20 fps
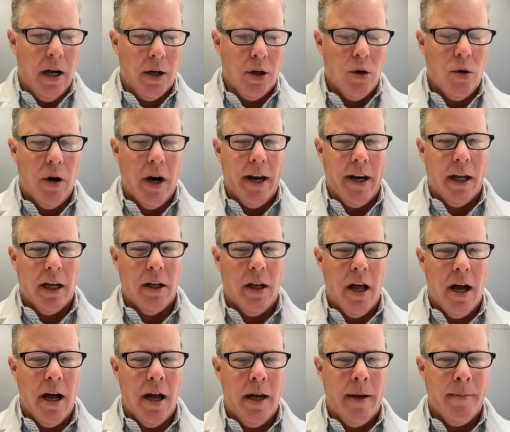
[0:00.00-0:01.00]
chronic
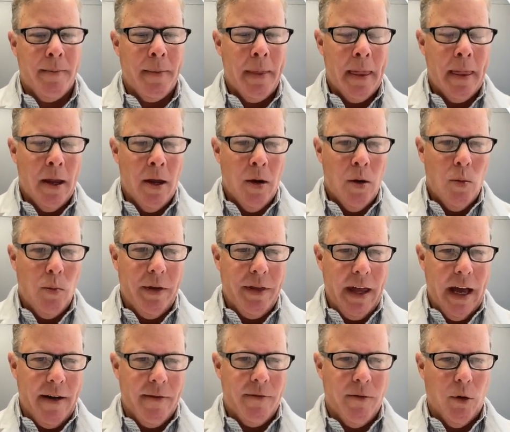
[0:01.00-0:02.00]
Lyme with
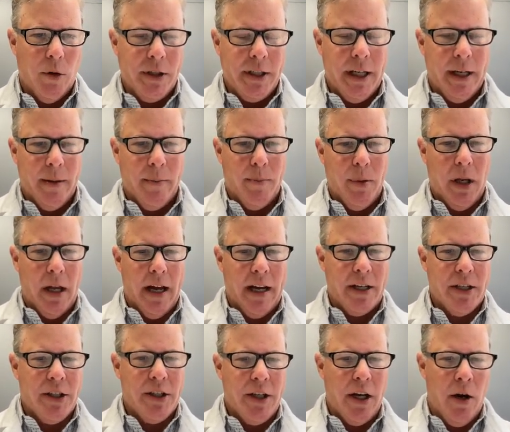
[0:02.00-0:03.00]
that 14-plex.
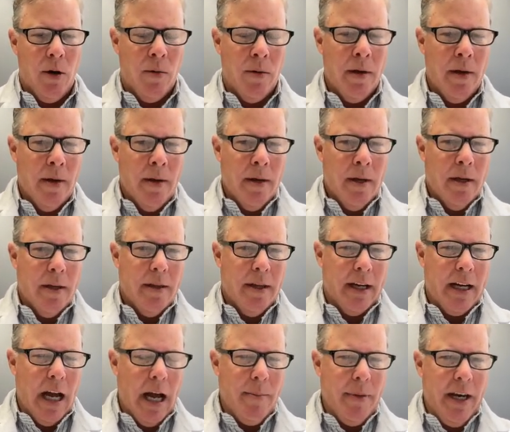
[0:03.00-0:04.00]
So the
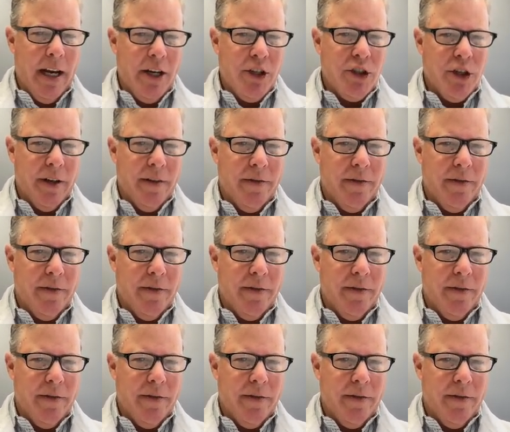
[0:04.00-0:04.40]
combination